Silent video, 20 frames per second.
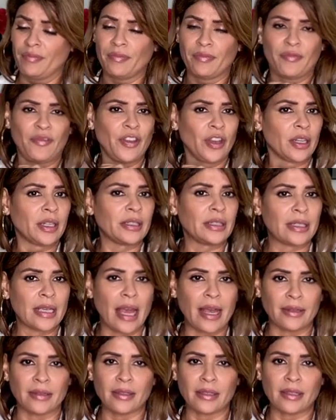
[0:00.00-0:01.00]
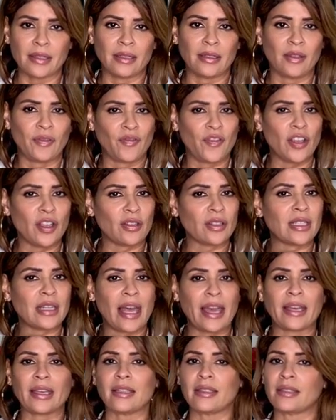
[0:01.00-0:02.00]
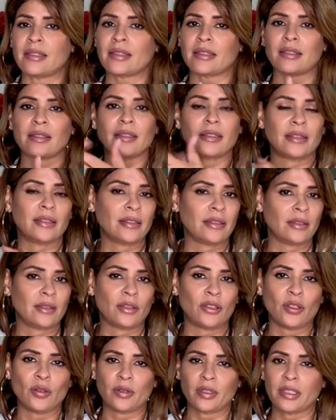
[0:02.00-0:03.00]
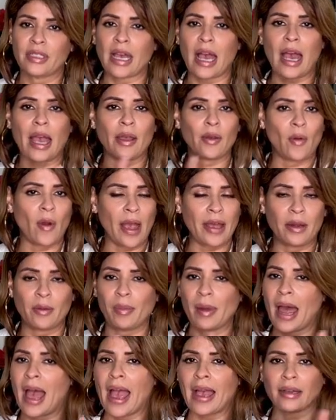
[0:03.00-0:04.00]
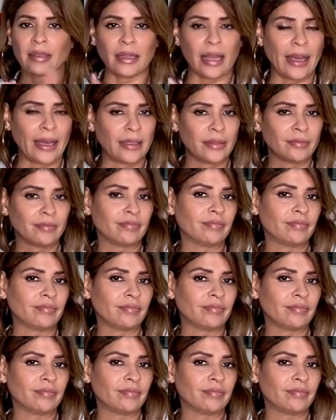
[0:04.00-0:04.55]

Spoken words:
feel intense. It feels like it's do or die, white or black. Like,